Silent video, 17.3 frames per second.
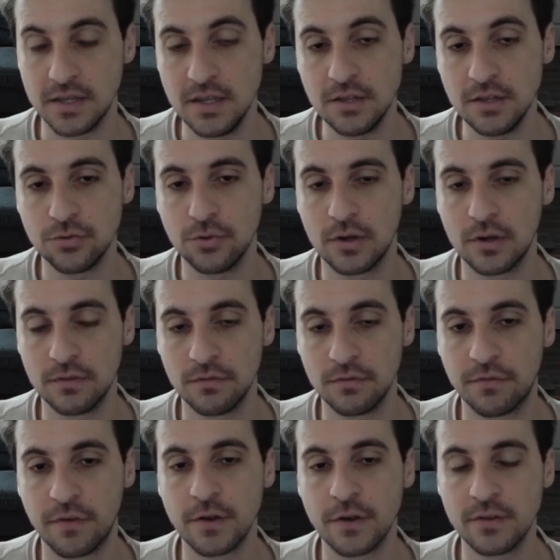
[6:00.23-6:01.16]
to
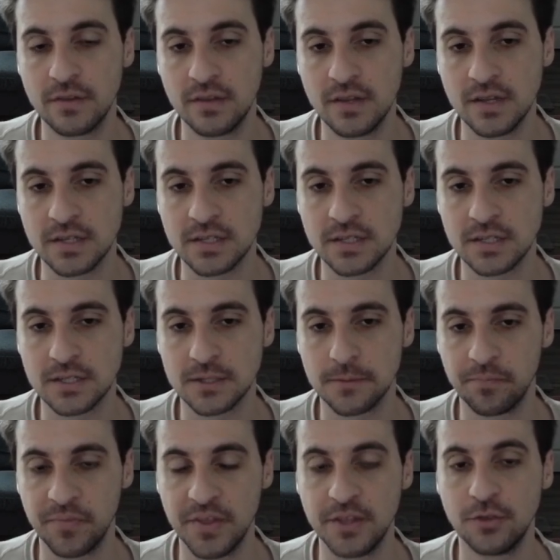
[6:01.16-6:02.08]
convert this
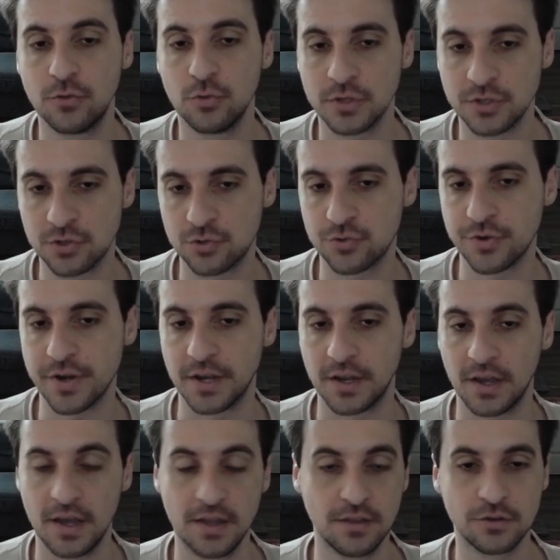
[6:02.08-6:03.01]
into a string,
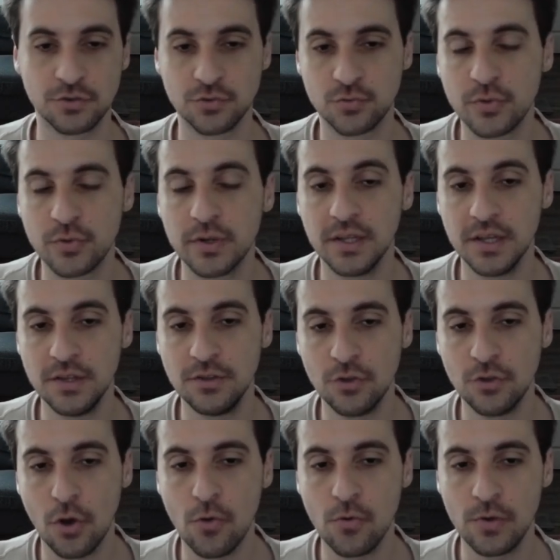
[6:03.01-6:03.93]
and there's really
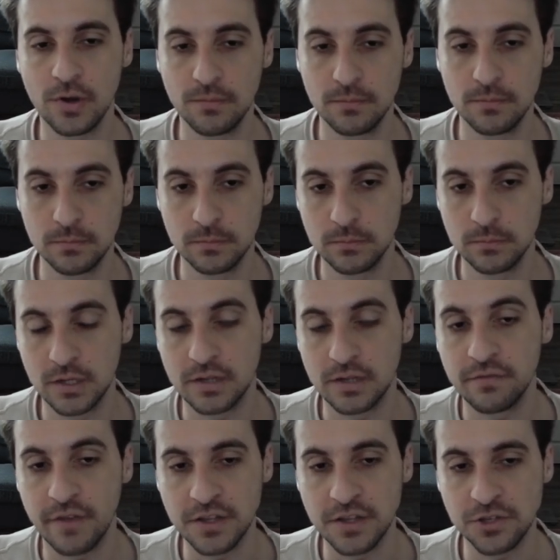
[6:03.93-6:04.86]
no
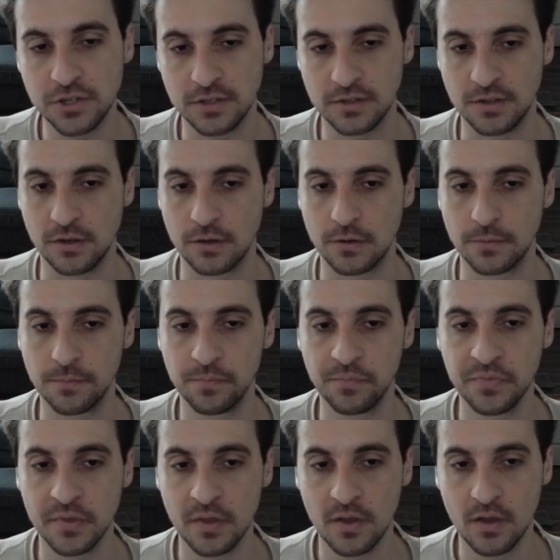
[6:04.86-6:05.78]
convention here.
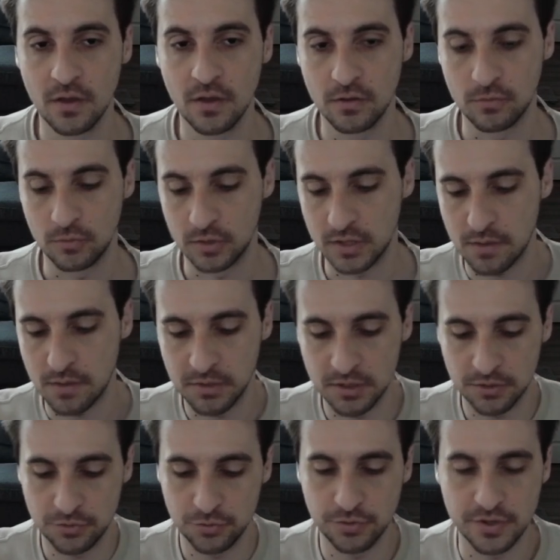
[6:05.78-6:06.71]
What I'm going
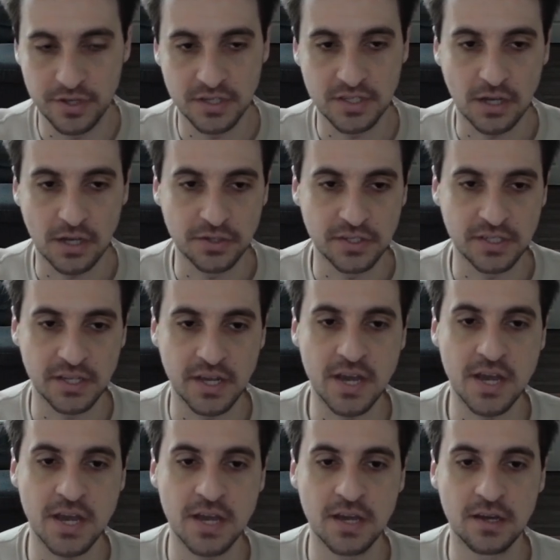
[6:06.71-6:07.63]
to do is I'll say